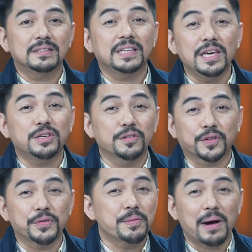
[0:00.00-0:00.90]
Thank you
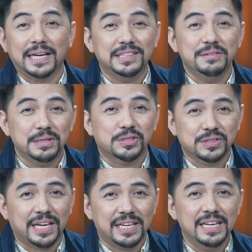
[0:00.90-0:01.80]
for reminding me
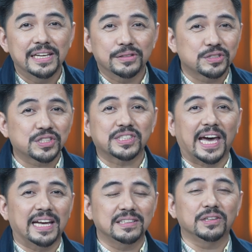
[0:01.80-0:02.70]
today to
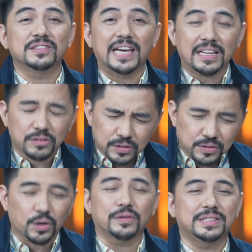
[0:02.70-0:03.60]
stand on that
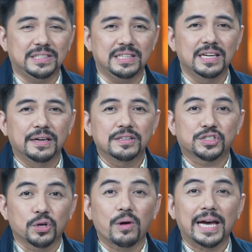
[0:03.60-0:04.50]
authority
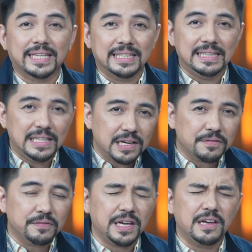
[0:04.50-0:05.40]
so I can
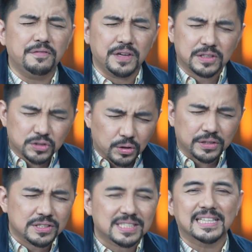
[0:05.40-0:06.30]
live a
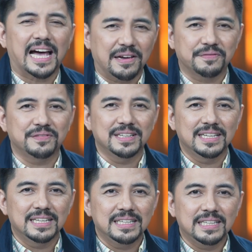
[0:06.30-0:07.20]
victorious life.
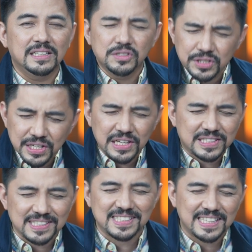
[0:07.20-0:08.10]
In
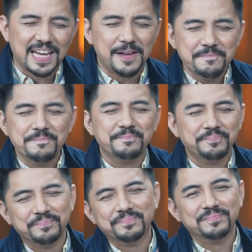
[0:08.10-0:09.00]
Jesus' name,
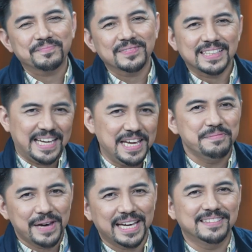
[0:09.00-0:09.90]

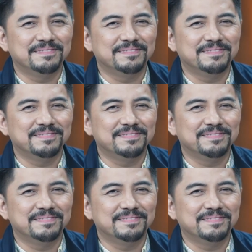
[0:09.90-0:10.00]
amen.